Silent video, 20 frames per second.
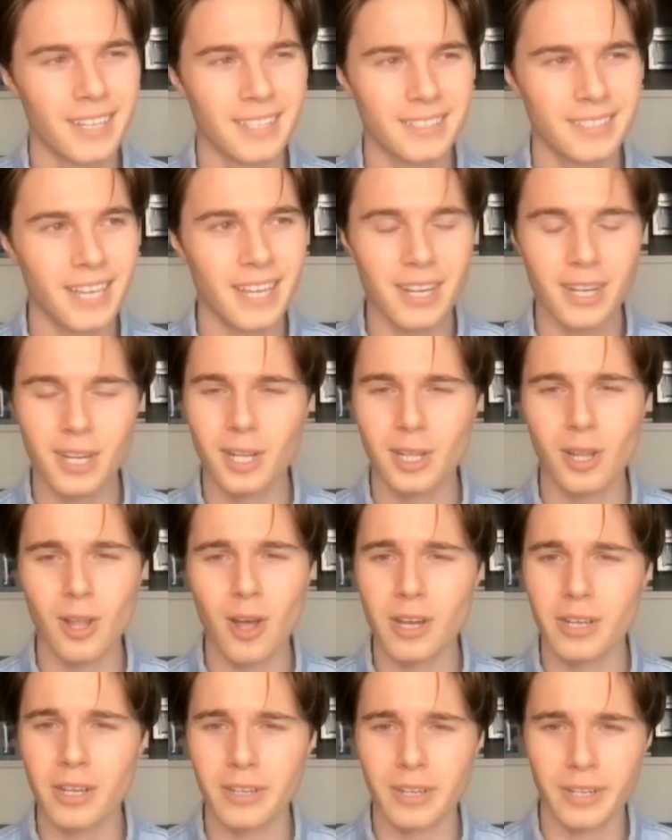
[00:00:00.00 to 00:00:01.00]
10
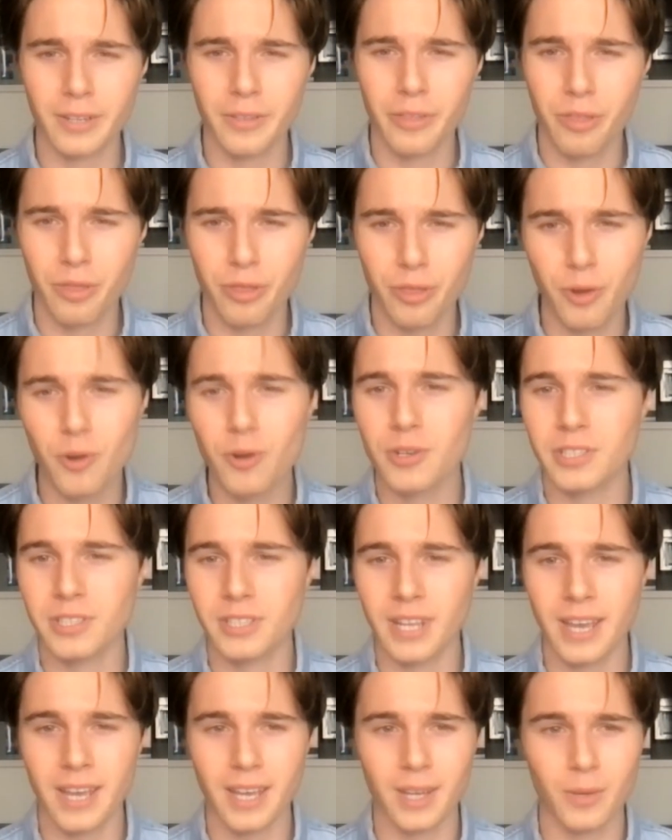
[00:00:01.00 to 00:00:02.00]
o'clock on a
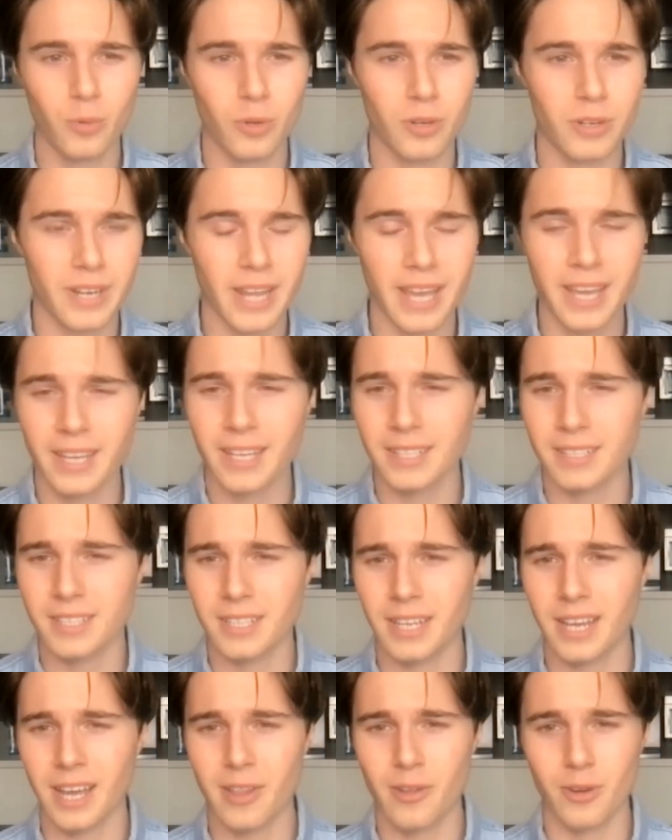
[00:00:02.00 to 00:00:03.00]
Thursday and we're naked
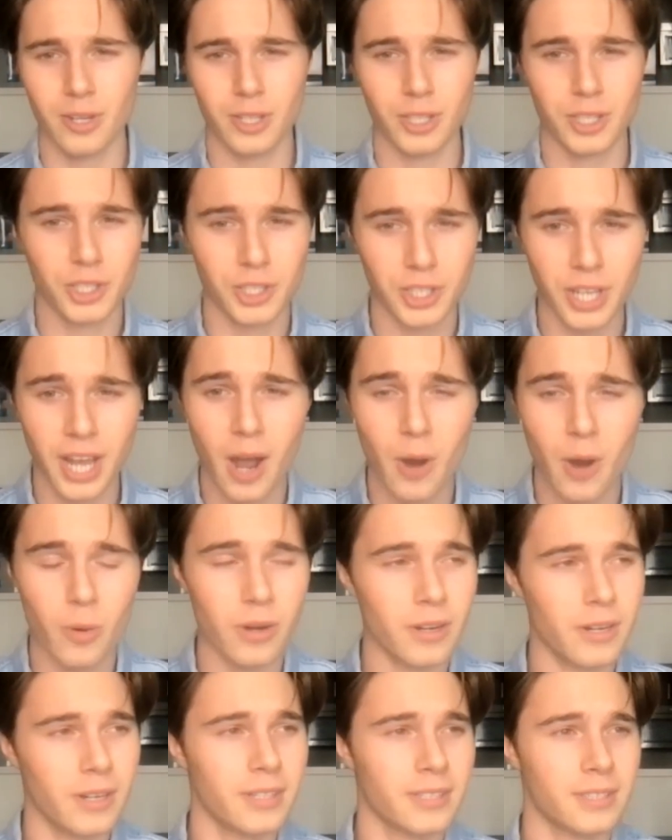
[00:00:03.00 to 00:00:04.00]
together in a
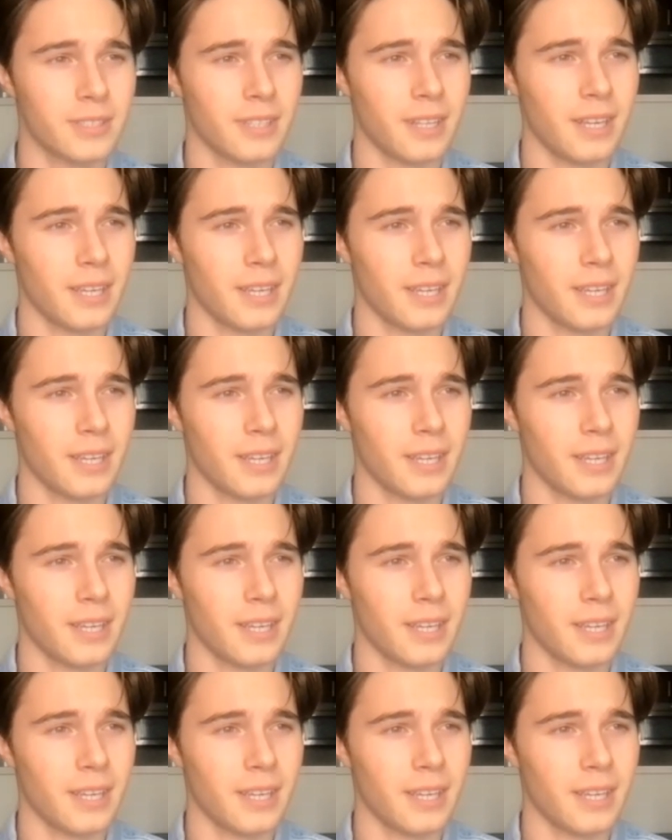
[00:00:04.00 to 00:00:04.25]
shower, and it's